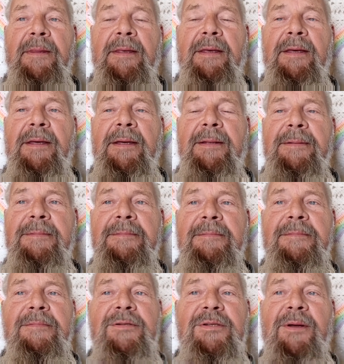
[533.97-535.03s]
And
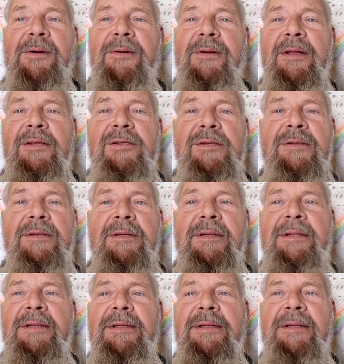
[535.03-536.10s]
so on. It's
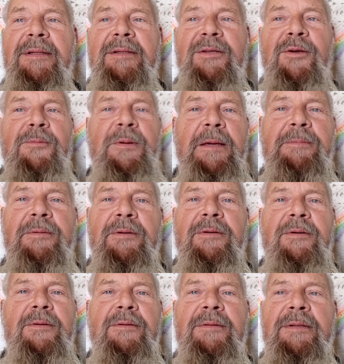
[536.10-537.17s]
you people
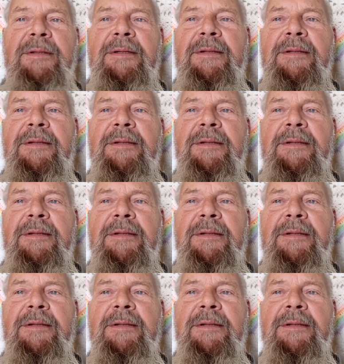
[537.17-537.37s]
who